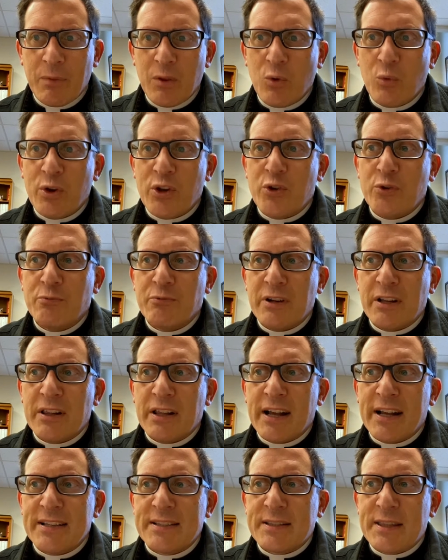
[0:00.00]
When you
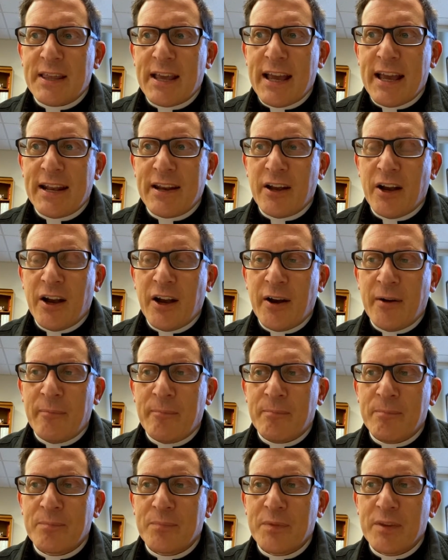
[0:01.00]
realize that
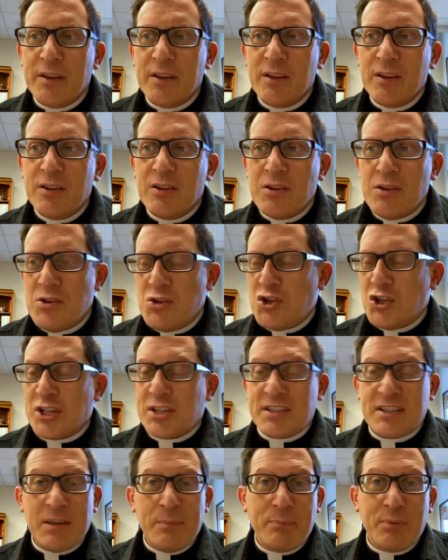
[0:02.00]

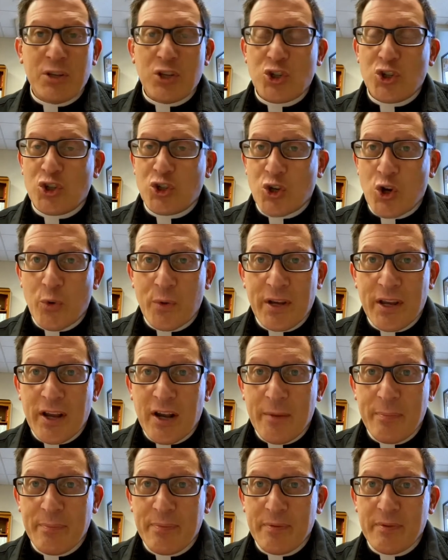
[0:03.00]
just simply showing
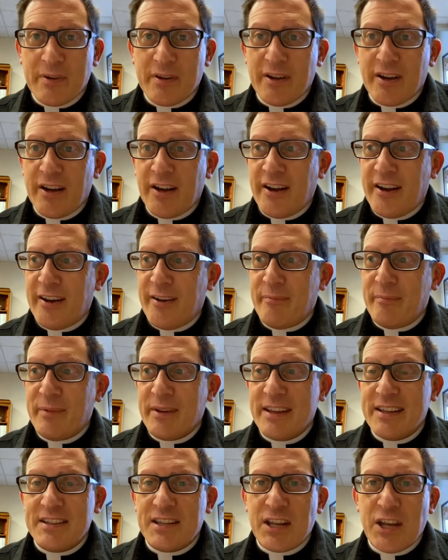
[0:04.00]
up
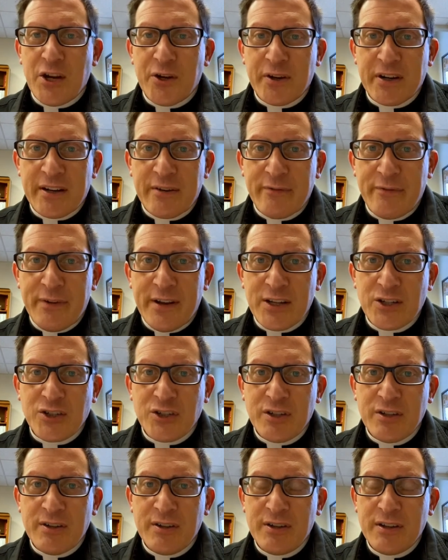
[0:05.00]
to hear a
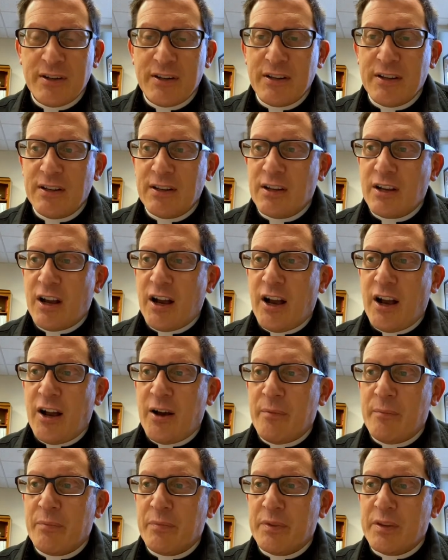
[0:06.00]
confession,
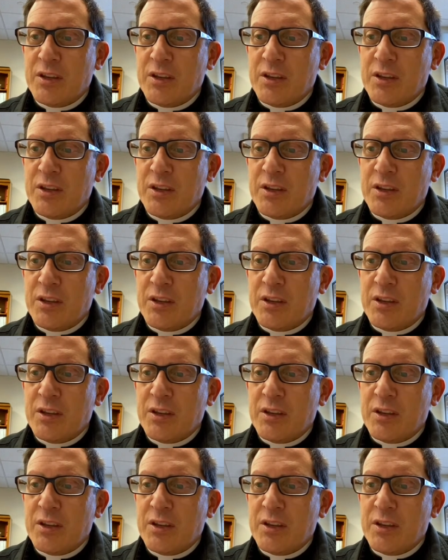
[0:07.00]
um,